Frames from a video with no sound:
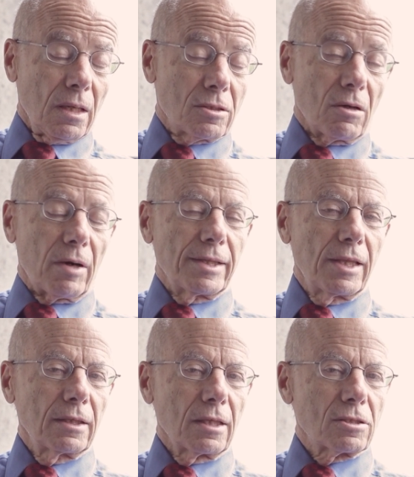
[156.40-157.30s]
So I
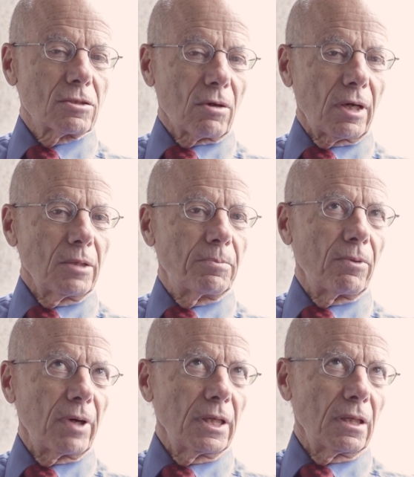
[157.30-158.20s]
think the starting
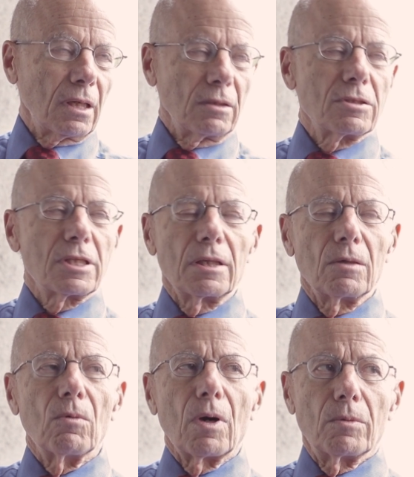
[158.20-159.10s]
point in
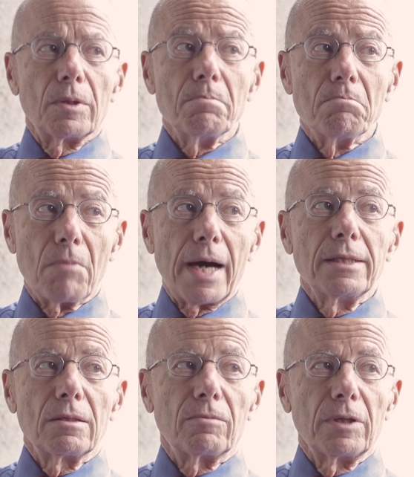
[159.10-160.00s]
understanding what we
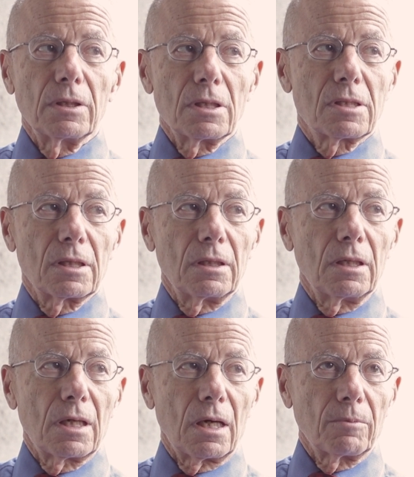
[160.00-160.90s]
might realistically
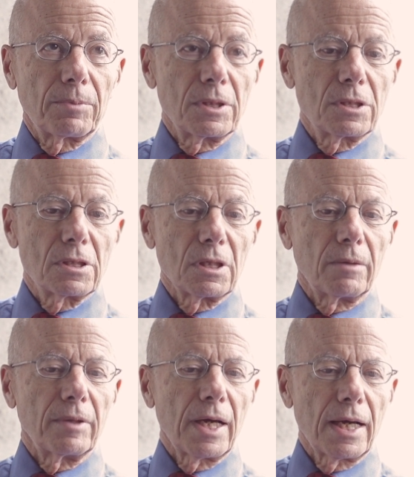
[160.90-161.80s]
accomplish,
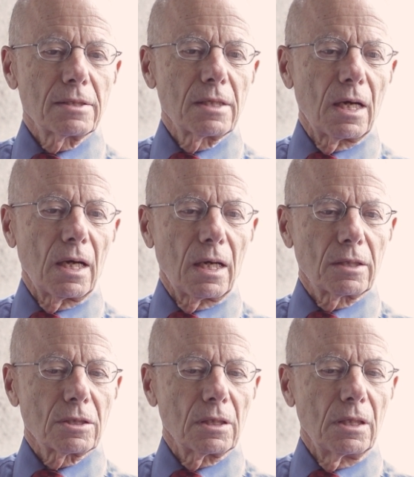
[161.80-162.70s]
has to
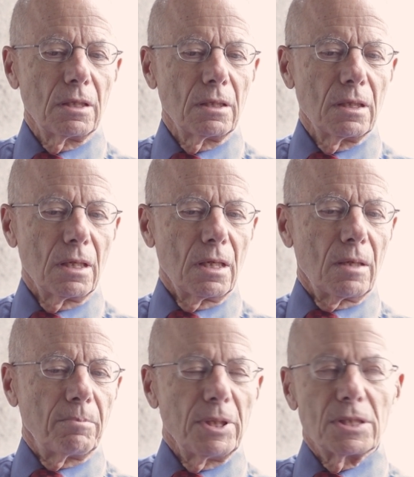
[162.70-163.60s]
actually
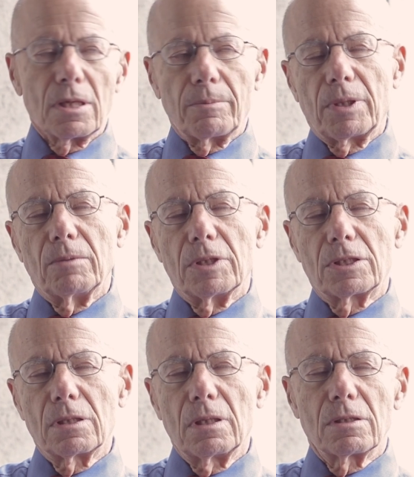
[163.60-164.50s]
be something
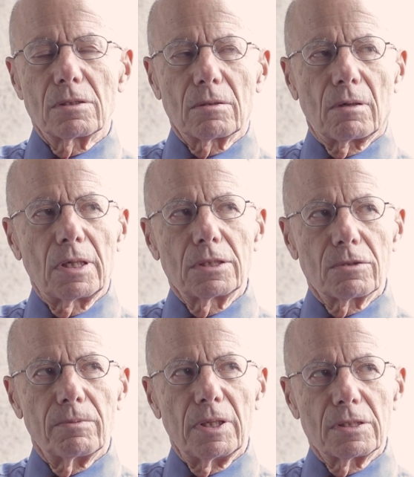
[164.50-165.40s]
which
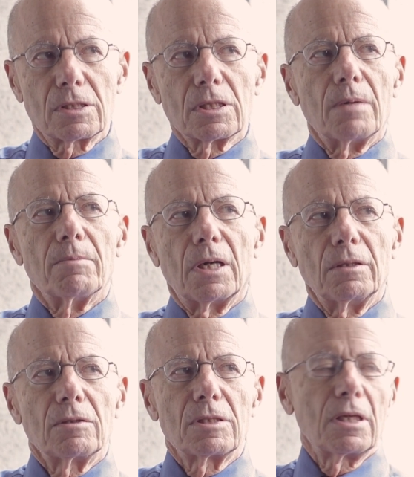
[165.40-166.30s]
starts with some
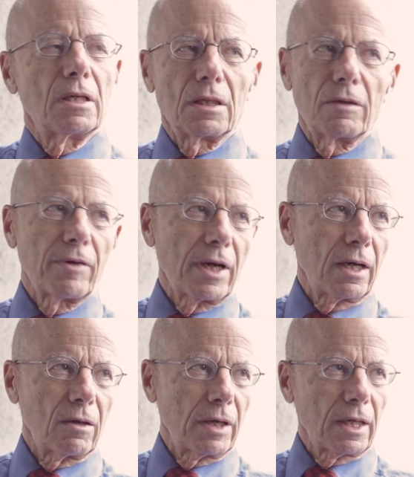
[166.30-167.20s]
understanding of
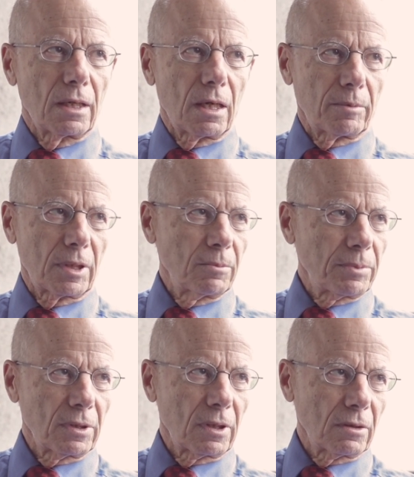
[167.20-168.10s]
how economic and
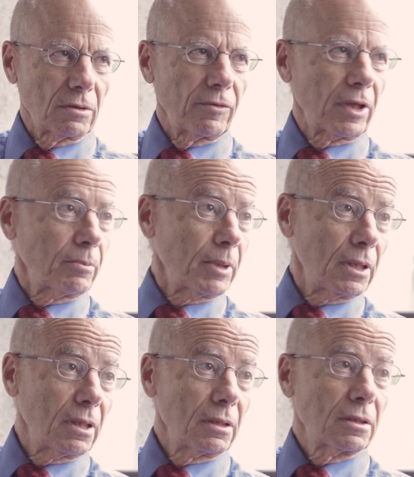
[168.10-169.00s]
political
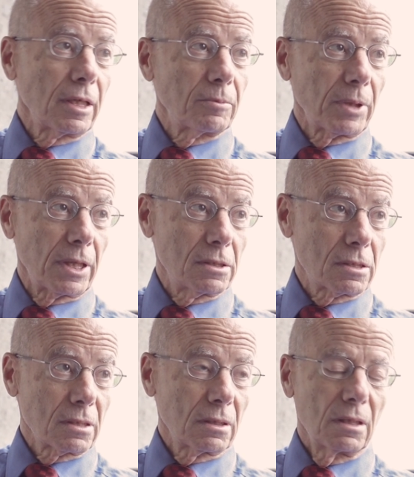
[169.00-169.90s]
development take
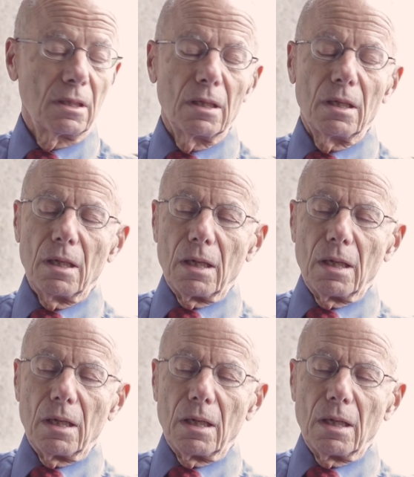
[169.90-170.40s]
place. Mm-hmm.